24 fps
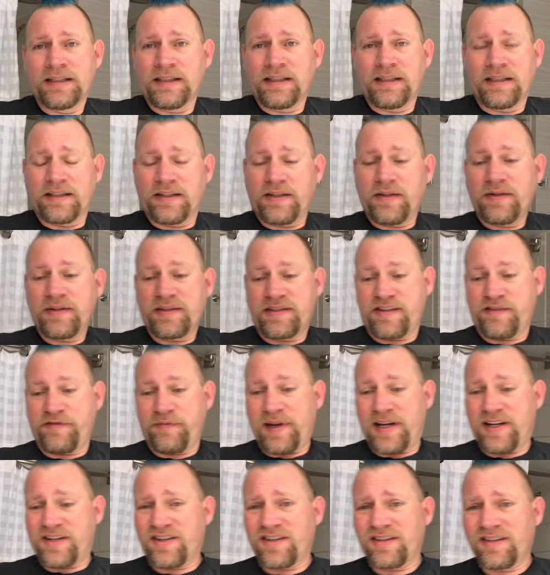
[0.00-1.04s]
units of
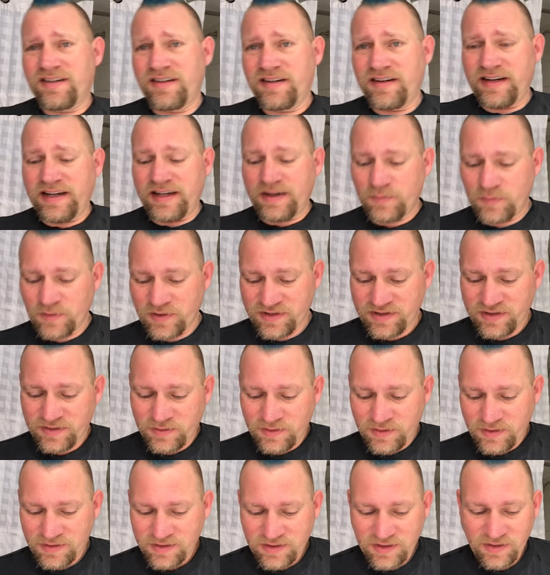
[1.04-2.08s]
measure, and we're so
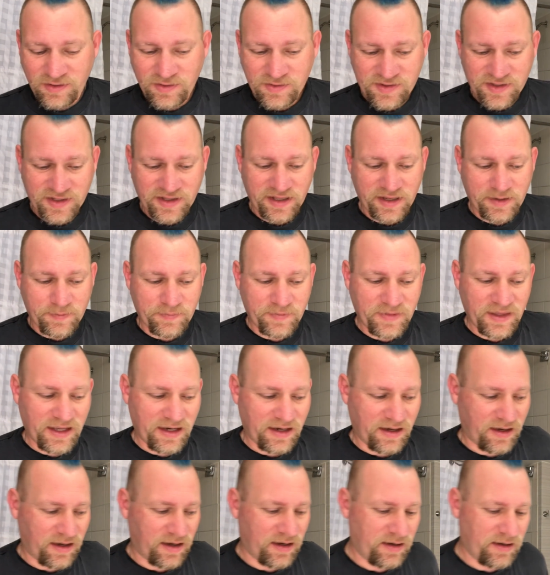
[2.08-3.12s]
used to using them,
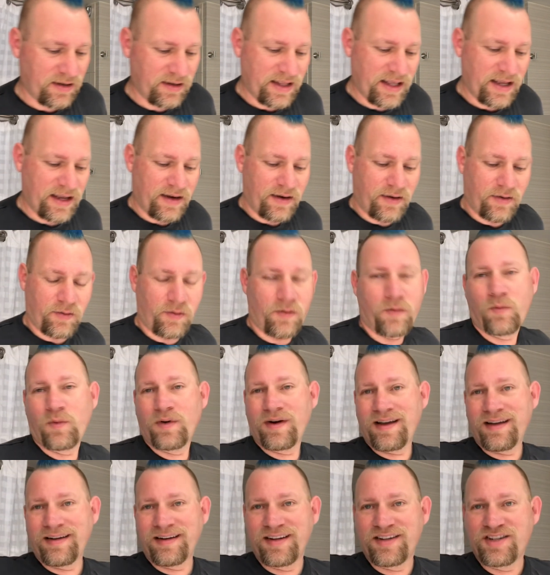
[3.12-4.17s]
then we're
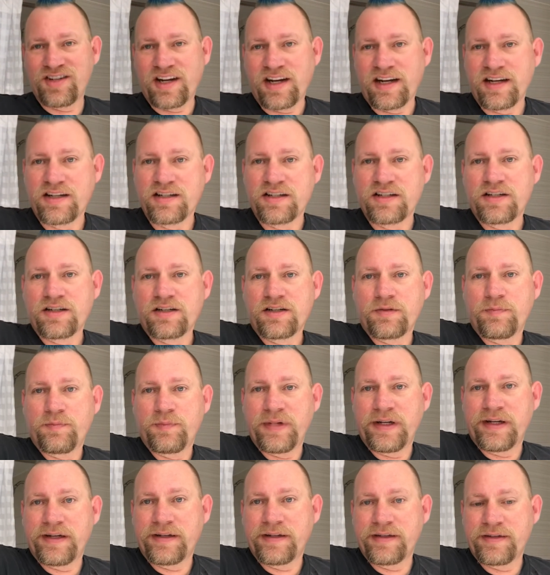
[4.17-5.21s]
not going to change,
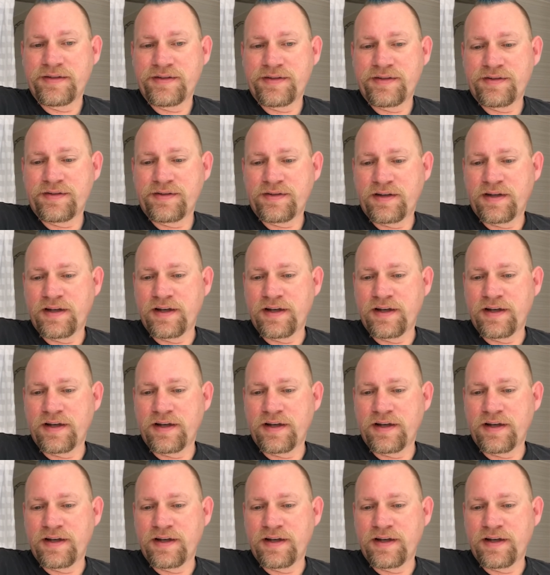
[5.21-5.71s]
because